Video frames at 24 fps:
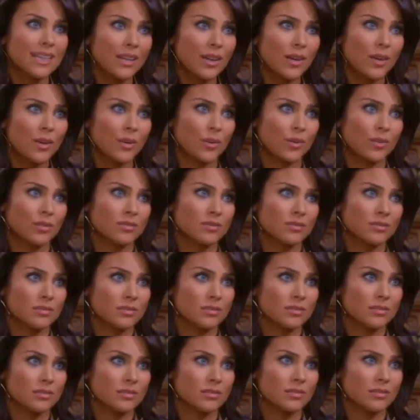I know.
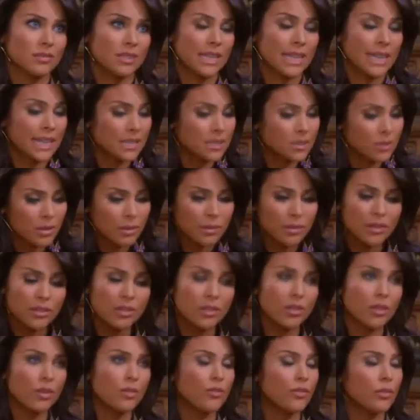And that's what I'm
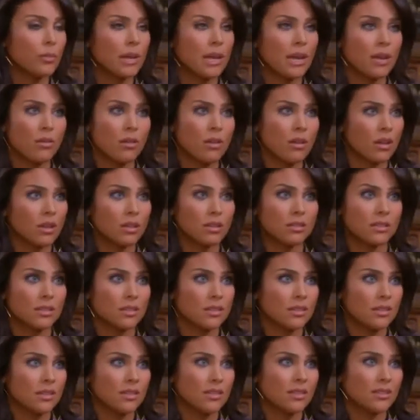going to do from now on.
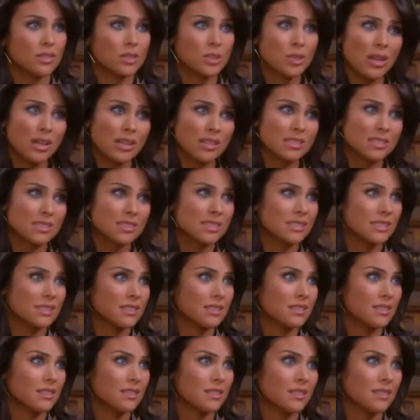
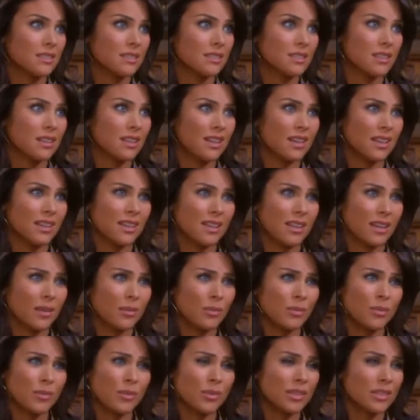Trust.
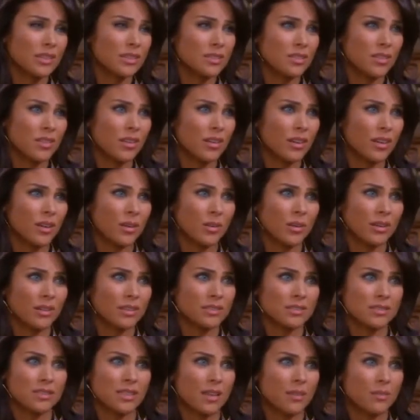I'm really sorry what I
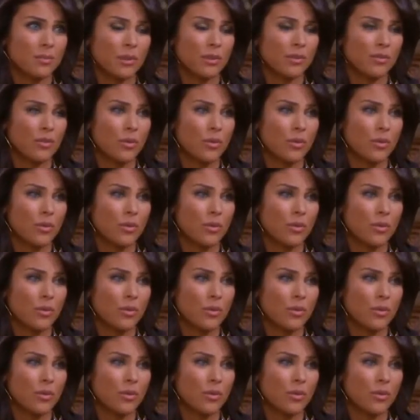said